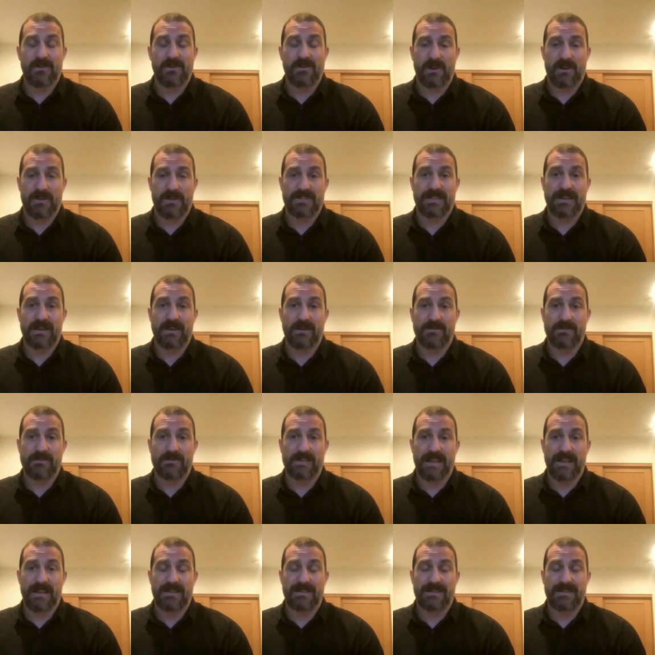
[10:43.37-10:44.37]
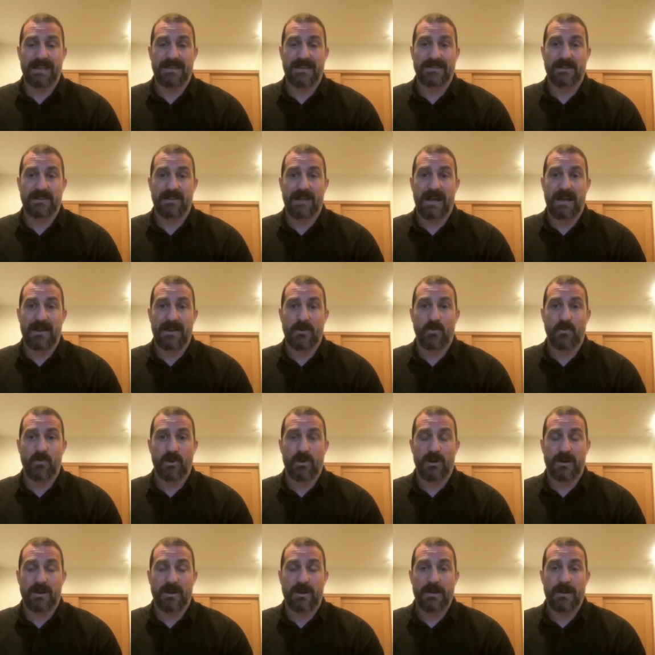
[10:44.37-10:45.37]
of ourselves, and it takes a lot of
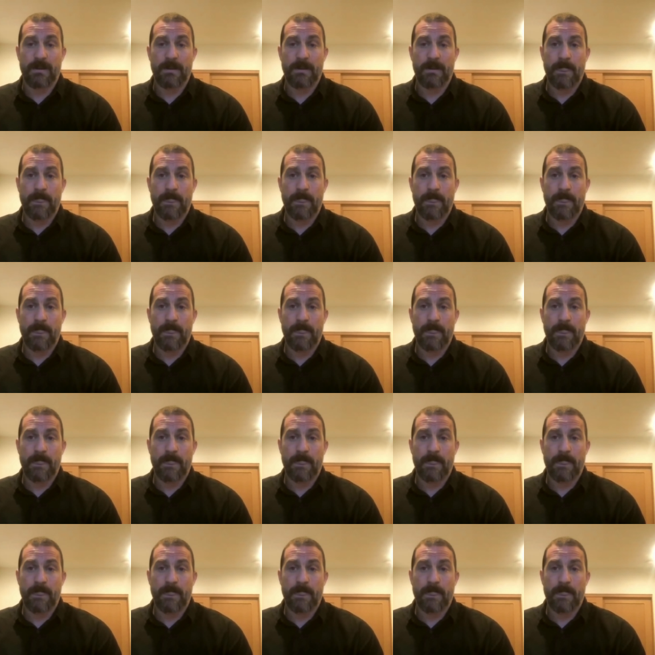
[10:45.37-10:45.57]
work.